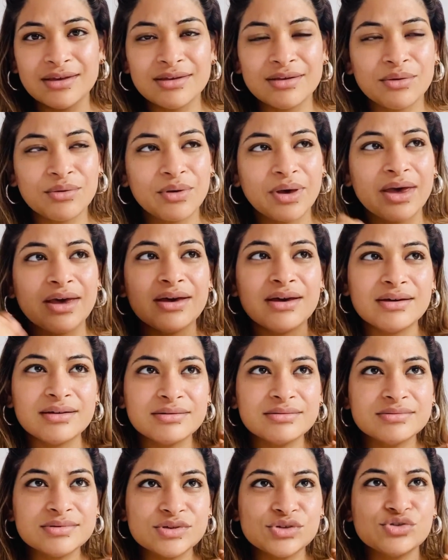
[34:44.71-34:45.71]
Okay,
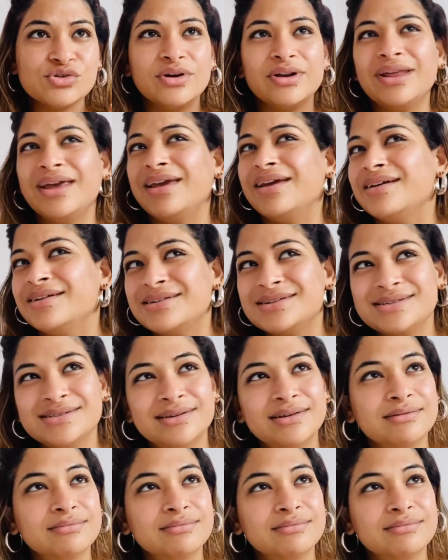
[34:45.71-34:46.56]
and short hairs, and